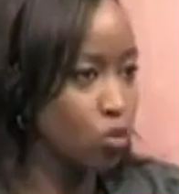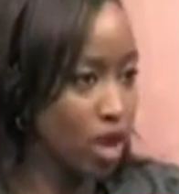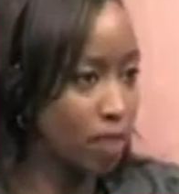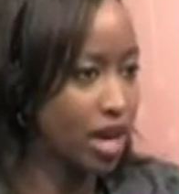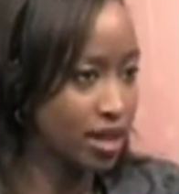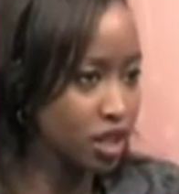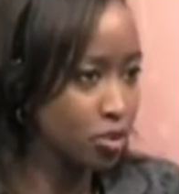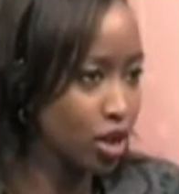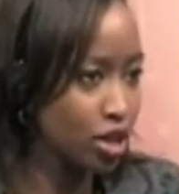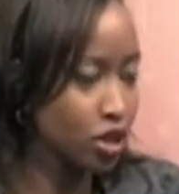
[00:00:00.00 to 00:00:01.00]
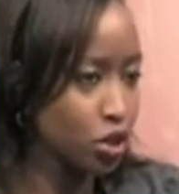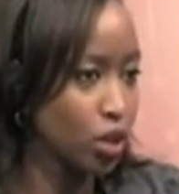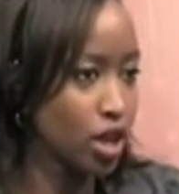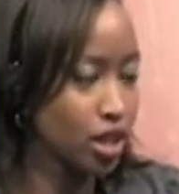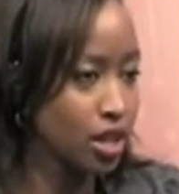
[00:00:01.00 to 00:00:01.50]
Wiper at this point as
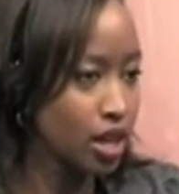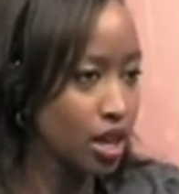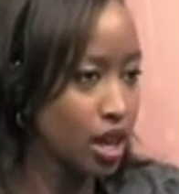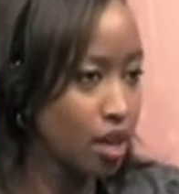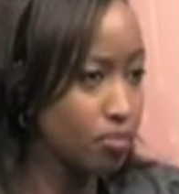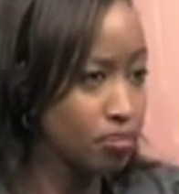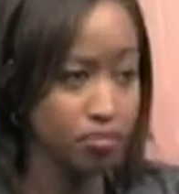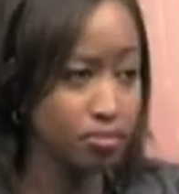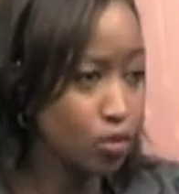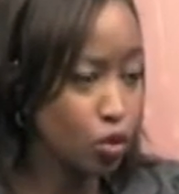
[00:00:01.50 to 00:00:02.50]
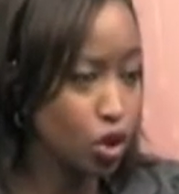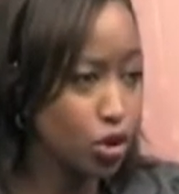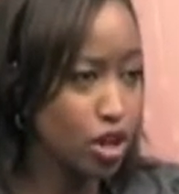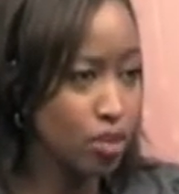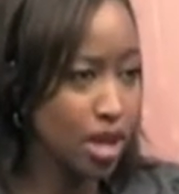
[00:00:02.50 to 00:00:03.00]
well. What do you
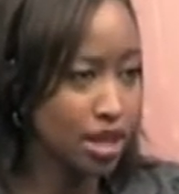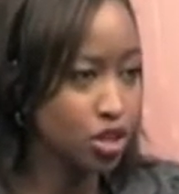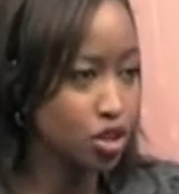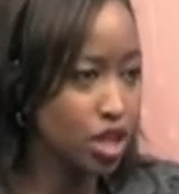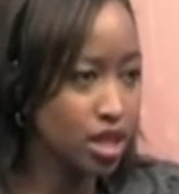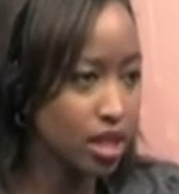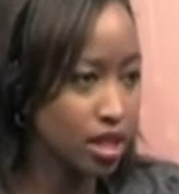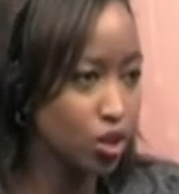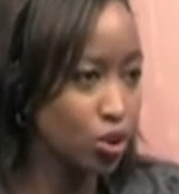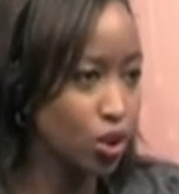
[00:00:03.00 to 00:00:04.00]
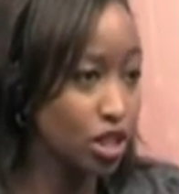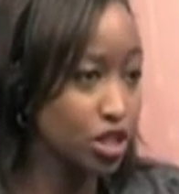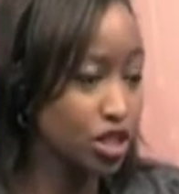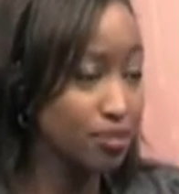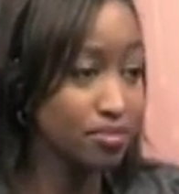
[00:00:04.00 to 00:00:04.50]
think about their strength as a
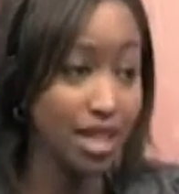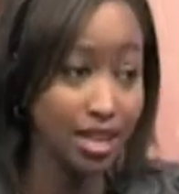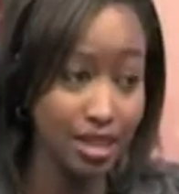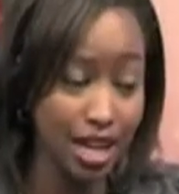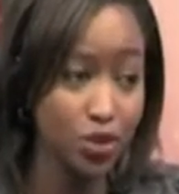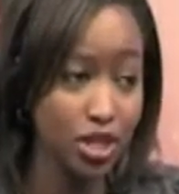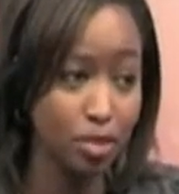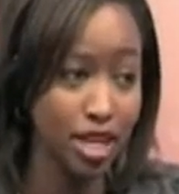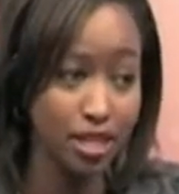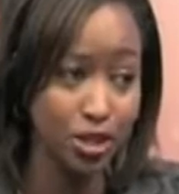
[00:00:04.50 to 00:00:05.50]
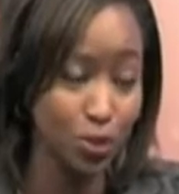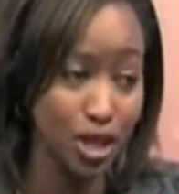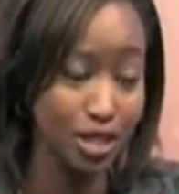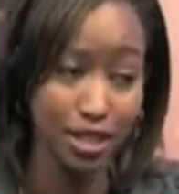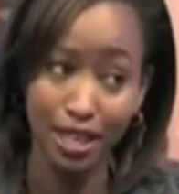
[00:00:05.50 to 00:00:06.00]
coalition? And in that respect as
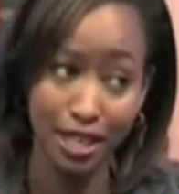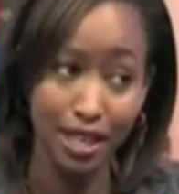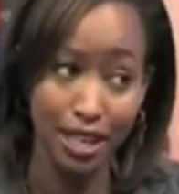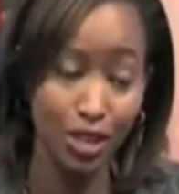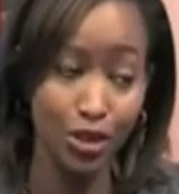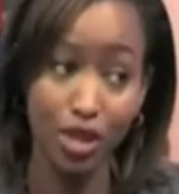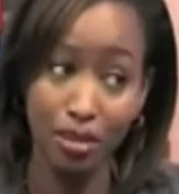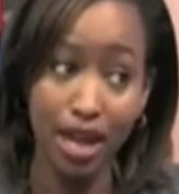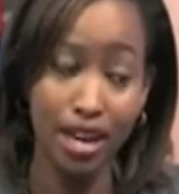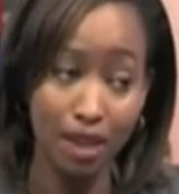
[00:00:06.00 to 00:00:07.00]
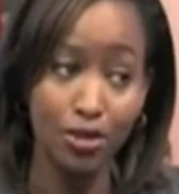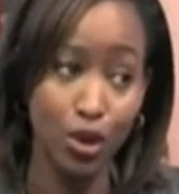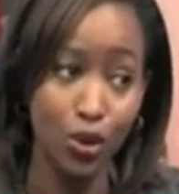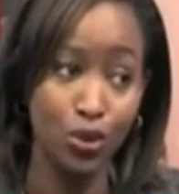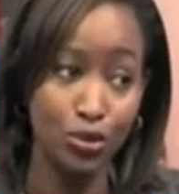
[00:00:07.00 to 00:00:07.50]
well, you know, they might have their
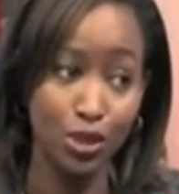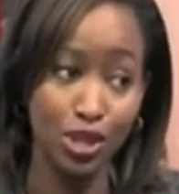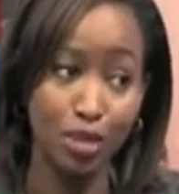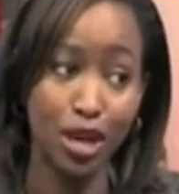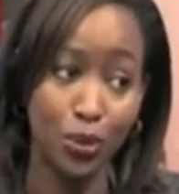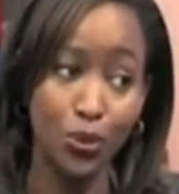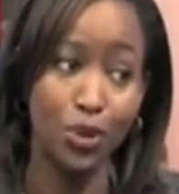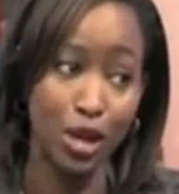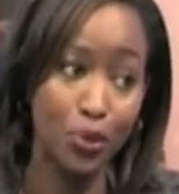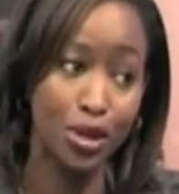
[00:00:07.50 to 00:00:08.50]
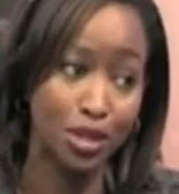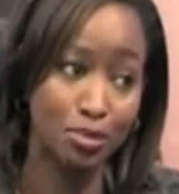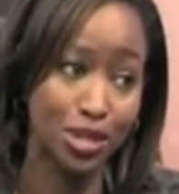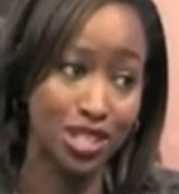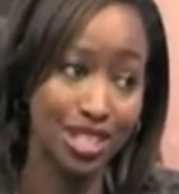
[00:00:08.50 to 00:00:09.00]
own views about who they want to
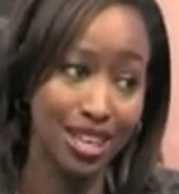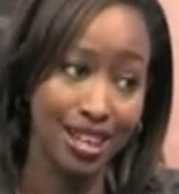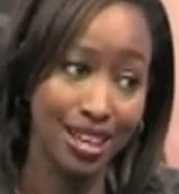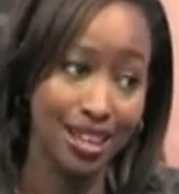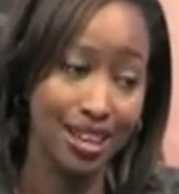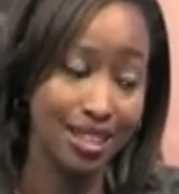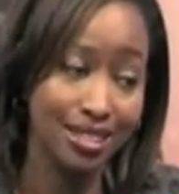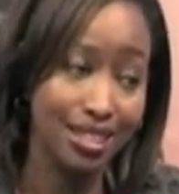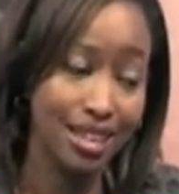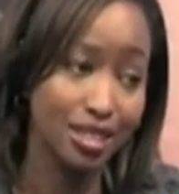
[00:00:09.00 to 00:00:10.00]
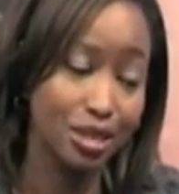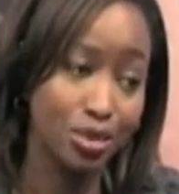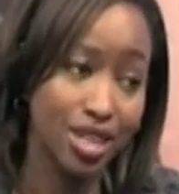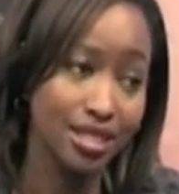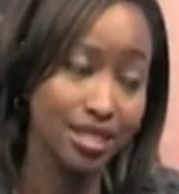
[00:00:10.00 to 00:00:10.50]
push as the
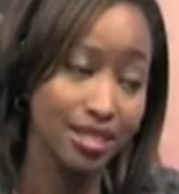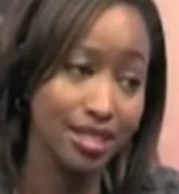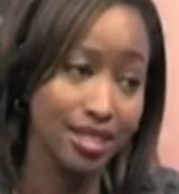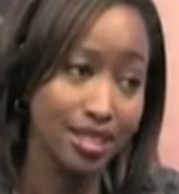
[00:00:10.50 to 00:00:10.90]
president.